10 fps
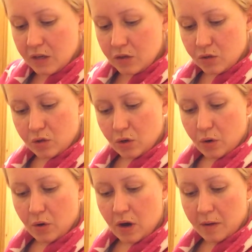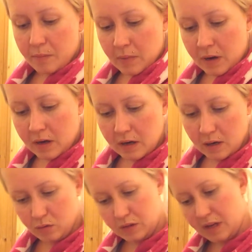So
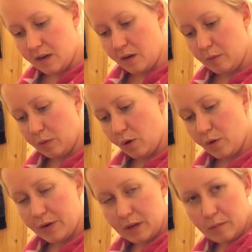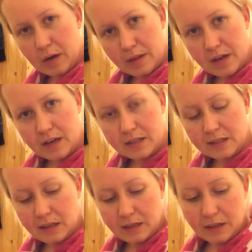I was getting a bit worried about that,
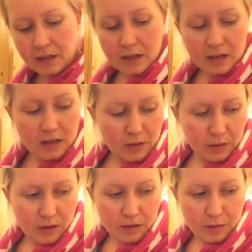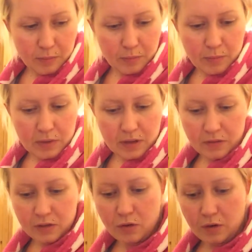like if
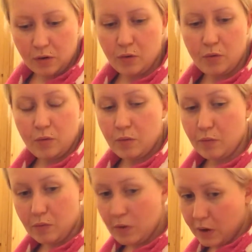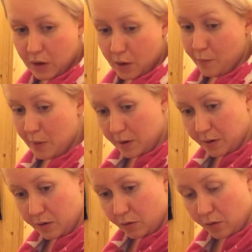it's gonna go
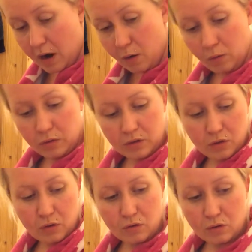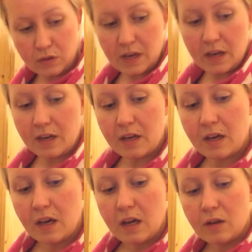better or how long it's going to take,
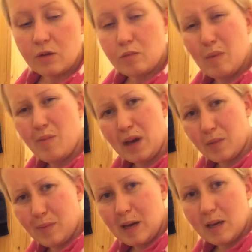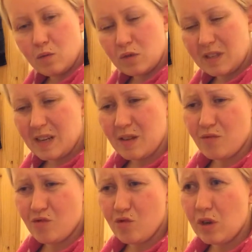because my back pain was getting
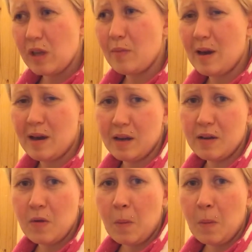really bad,